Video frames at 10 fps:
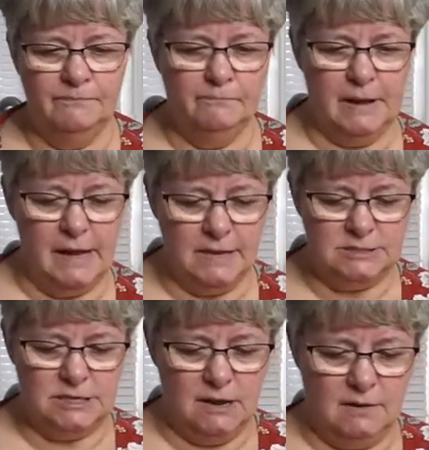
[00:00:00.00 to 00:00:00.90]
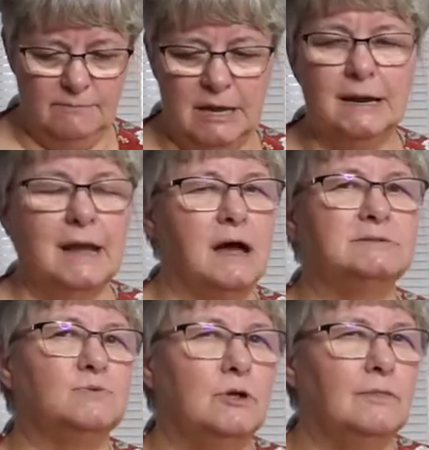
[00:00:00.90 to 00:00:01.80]
but um, in a
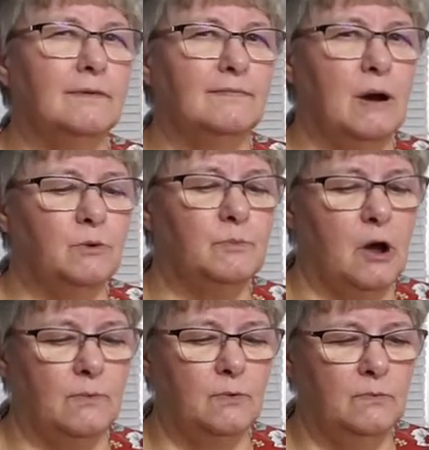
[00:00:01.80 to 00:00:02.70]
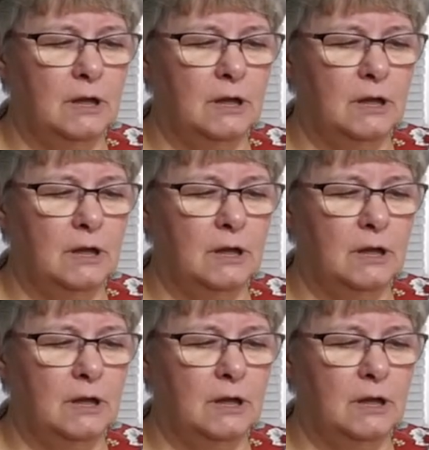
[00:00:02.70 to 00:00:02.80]
casserole, that would probably,